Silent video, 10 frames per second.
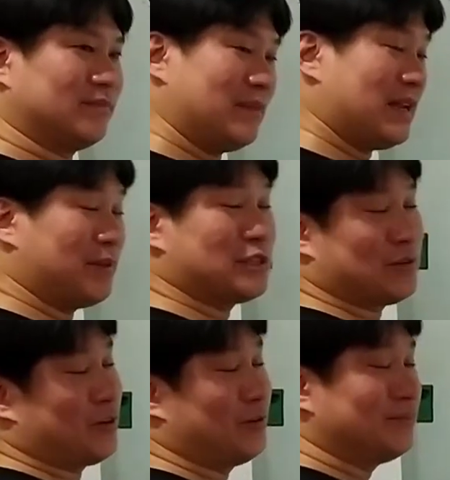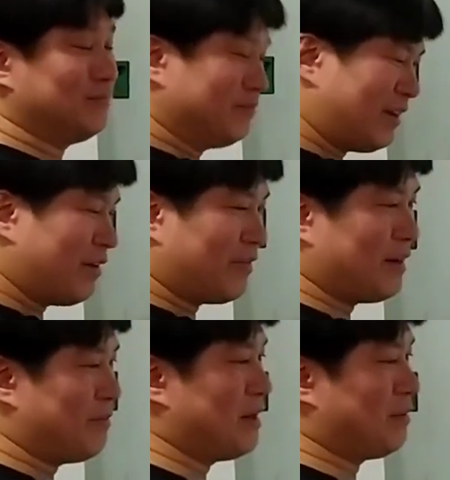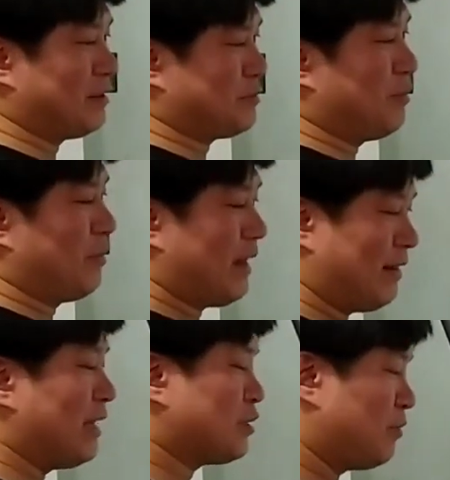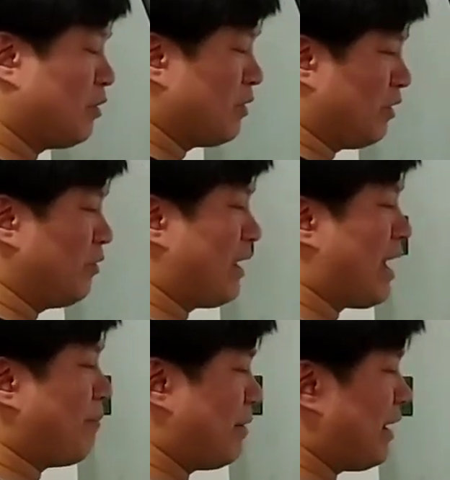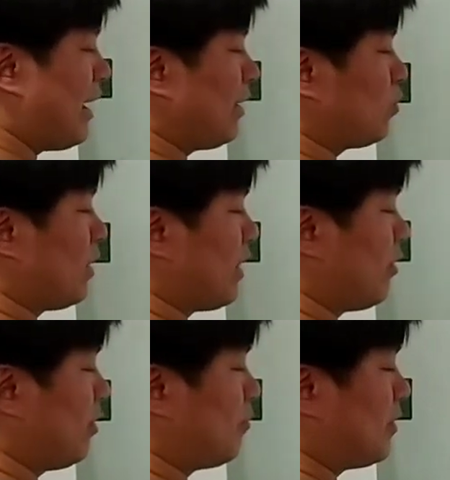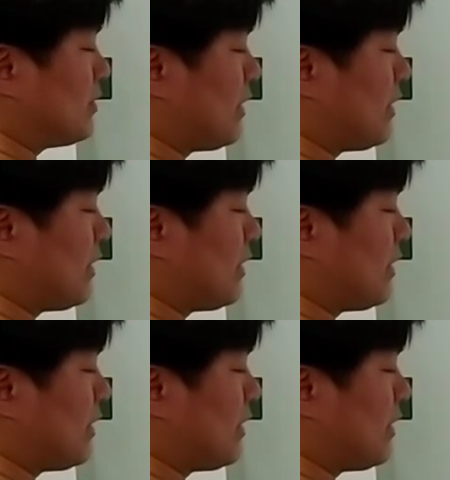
Minimal or very, very minimal smoke. And that smoke will only happen at 100%